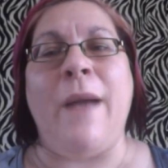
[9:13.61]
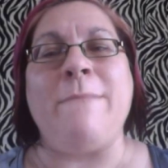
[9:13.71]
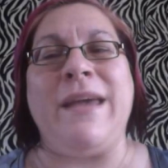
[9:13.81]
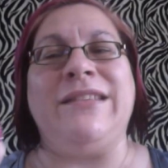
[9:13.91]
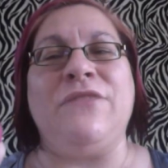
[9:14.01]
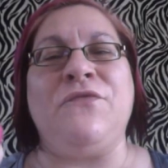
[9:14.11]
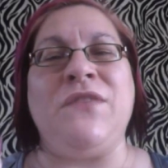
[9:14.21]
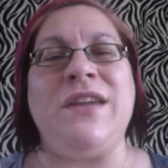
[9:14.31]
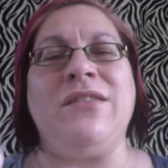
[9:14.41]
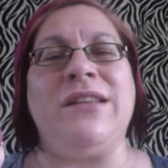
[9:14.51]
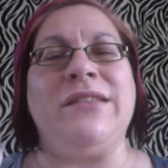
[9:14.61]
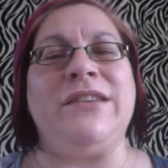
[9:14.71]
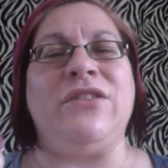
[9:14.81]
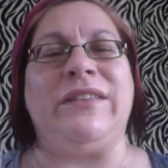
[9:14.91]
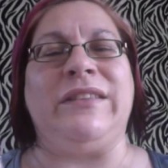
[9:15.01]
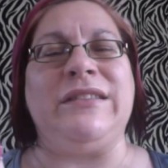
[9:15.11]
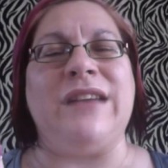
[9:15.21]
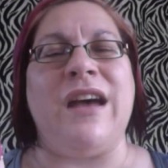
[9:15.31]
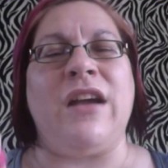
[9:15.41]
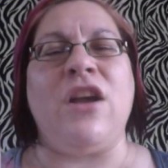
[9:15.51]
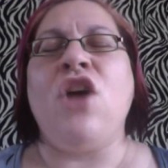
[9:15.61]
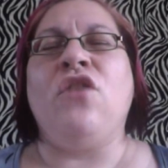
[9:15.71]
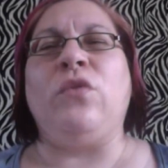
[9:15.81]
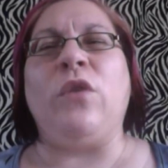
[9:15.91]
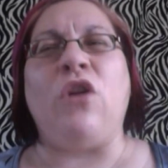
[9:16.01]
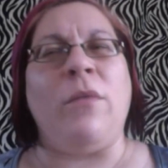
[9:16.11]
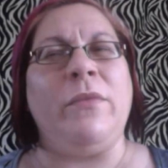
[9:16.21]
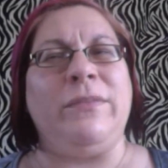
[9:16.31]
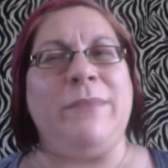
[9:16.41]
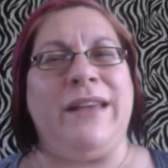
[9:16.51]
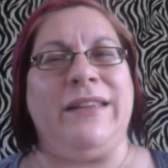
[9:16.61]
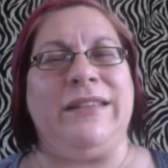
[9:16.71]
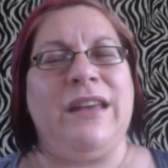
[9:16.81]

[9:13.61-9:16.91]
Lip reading: makes it feel a little snug. So it almost makes